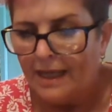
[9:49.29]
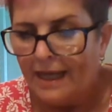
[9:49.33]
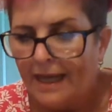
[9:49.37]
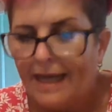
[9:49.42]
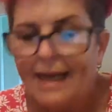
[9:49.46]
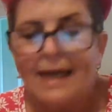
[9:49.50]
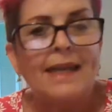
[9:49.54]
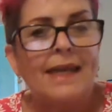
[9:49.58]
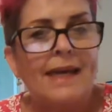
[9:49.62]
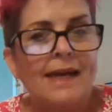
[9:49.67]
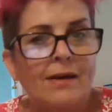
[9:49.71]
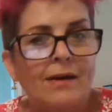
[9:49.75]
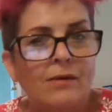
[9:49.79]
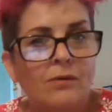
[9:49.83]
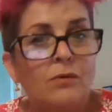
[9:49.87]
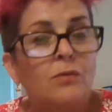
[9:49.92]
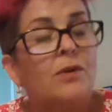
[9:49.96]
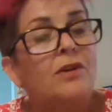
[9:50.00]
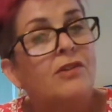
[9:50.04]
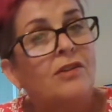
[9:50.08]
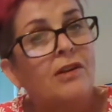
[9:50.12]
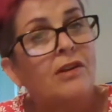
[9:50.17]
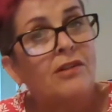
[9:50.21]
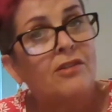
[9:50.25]
Anyhow, we
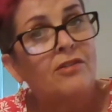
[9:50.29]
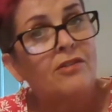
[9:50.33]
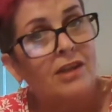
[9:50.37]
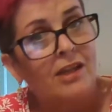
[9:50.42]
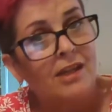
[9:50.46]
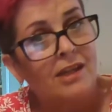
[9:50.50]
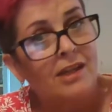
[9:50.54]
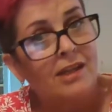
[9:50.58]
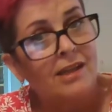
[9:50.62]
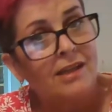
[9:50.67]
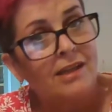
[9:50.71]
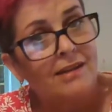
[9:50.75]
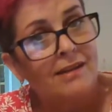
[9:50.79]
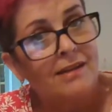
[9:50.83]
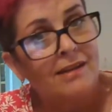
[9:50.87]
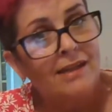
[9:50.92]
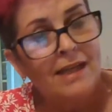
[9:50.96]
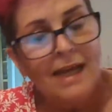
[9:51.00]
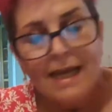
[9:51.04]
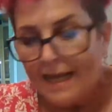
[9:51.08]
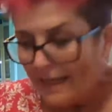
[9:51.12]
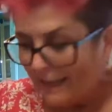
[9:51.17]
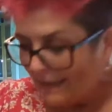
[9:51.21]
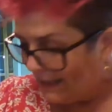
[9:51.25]
shall see.
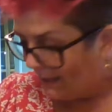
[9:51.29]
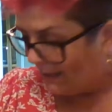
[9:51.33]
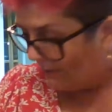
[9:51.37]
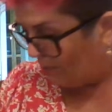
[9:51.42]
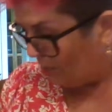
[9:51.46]
Now moving